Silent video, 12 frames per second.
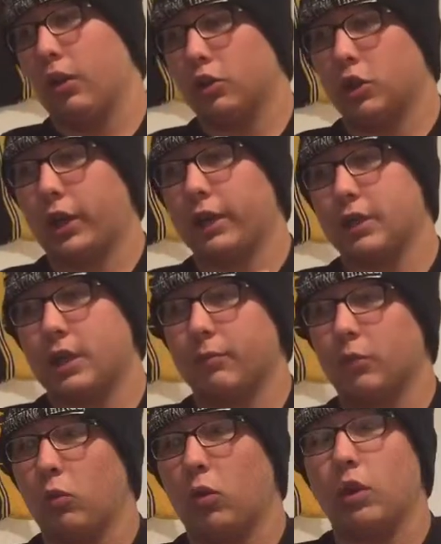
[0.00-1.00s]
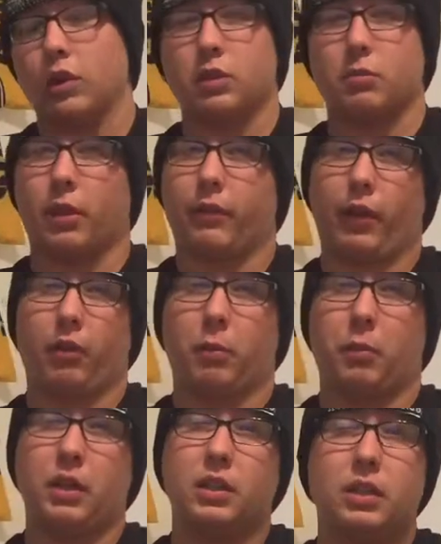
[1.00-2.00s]
I'll try to skip the ones, but if I
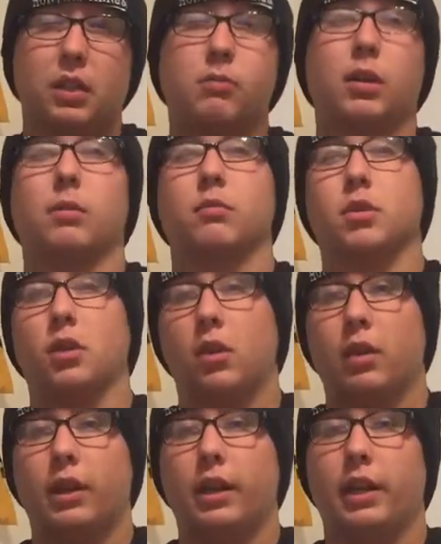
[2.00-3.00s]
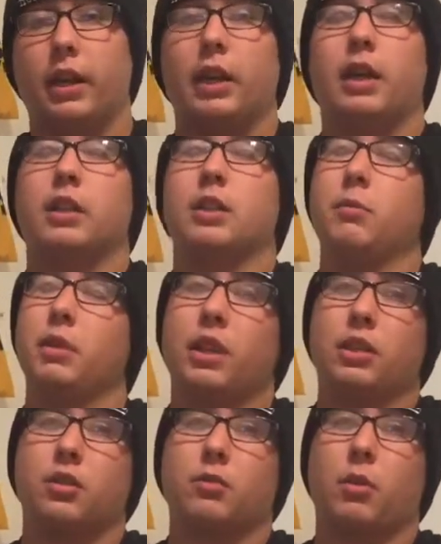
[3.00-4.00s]
repeat some, I'm sorry. Some of the
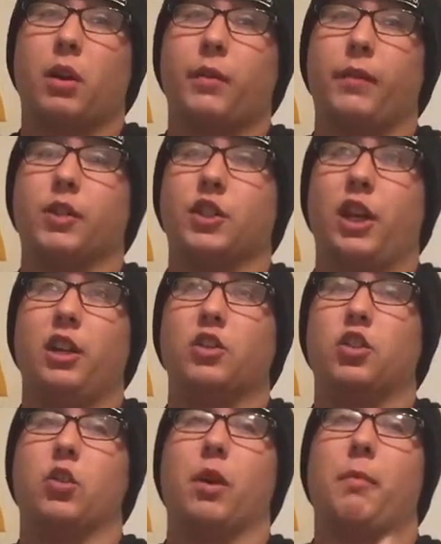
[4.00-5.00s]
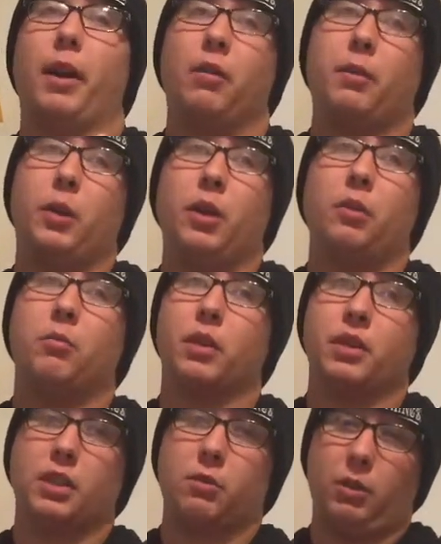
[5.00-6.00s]
answers might have even changed, so I might repeat them, but
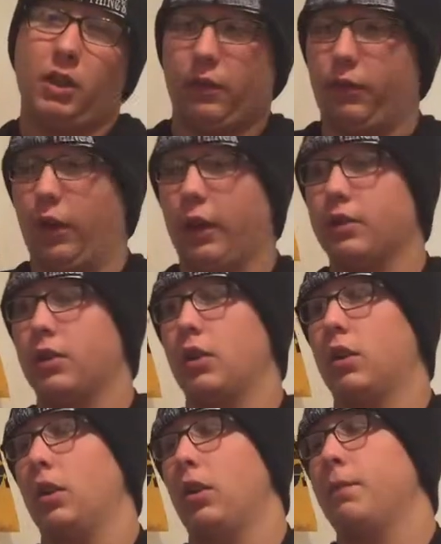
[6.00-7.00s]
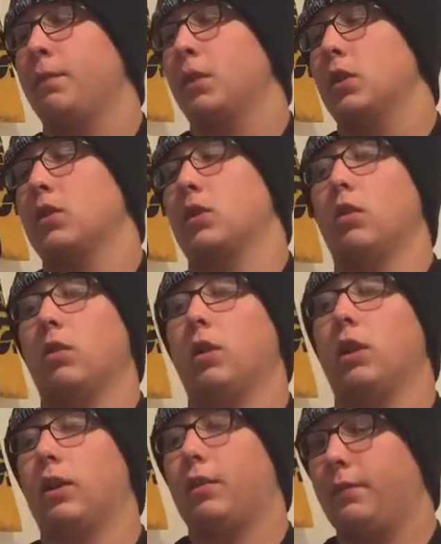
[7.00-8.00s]
it's going to be a different answer.
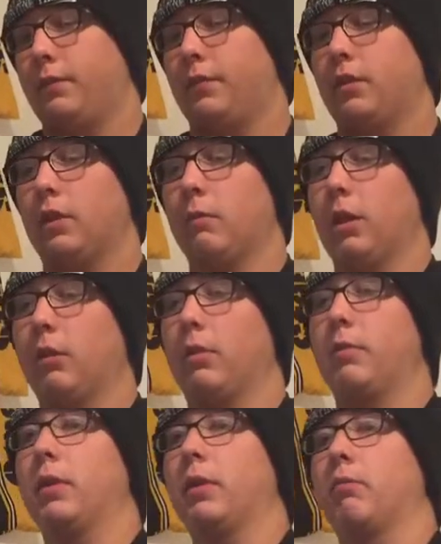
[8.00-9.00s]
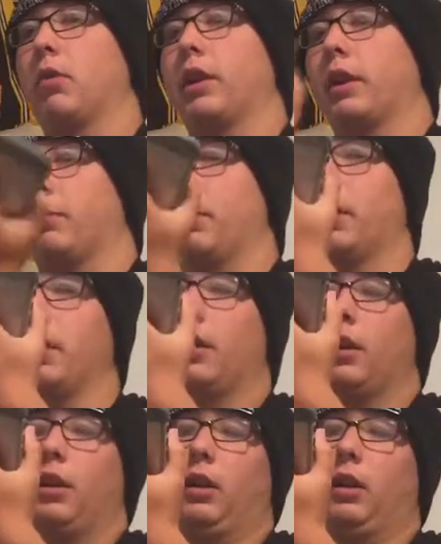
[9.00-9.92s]
So, let me get my big brick up here.